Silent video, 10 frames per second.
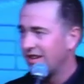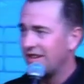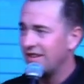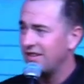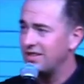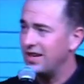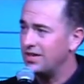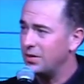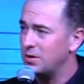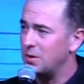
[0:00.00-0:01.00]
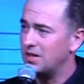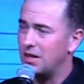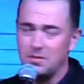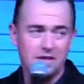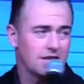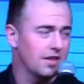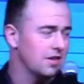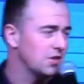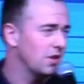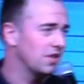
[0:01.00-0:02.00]
Let's ask the Holy Spirit to come and cut the
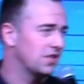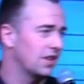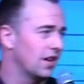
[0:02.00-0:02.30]
strings tonight.